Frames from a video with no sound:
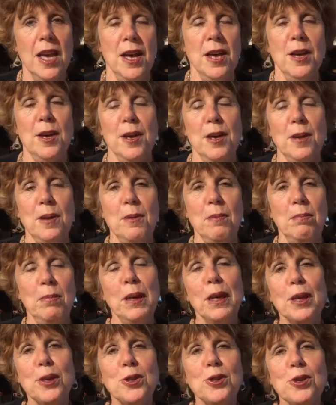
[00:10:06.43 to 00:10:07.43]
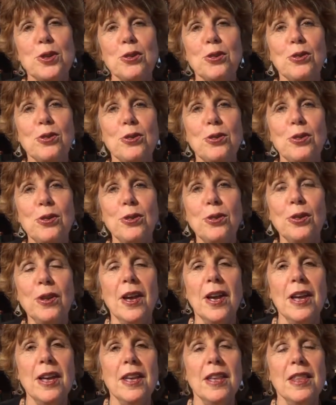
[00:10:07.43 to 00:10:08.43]
A picture
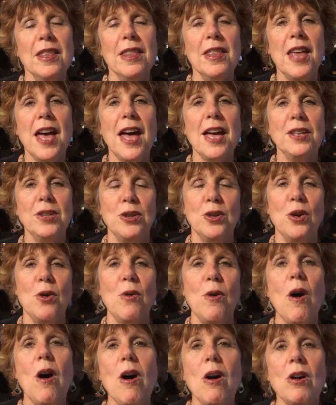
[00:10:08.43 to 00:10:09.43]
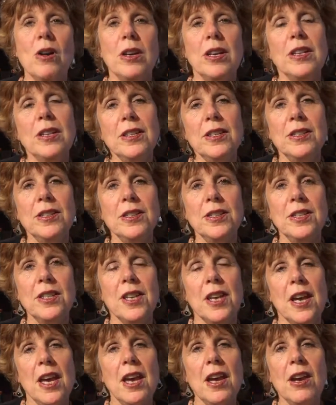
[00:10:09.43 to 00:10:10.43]
that no artist
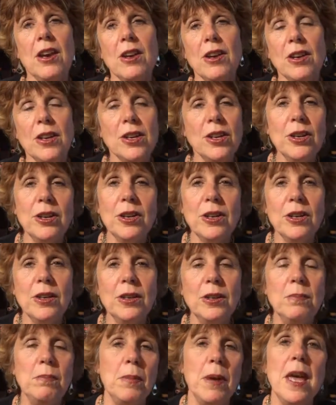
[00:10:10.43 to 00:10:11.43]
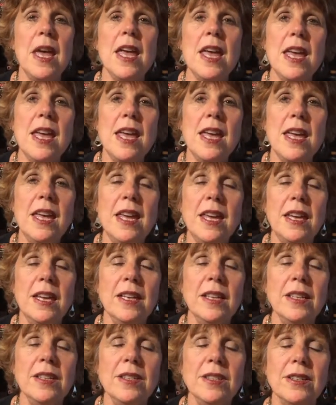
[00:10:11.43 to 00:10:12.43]
e'er could
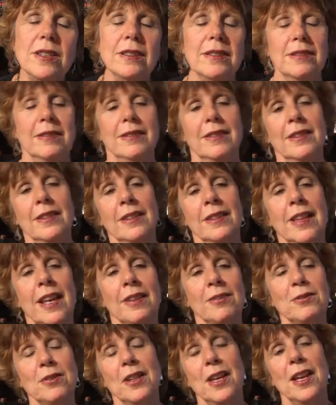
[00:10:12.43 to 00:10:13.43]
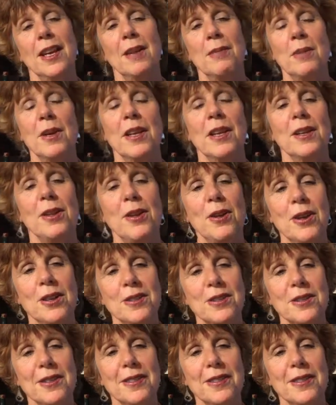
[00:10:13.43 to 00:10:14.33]
paint. After that, I'm kind of lost.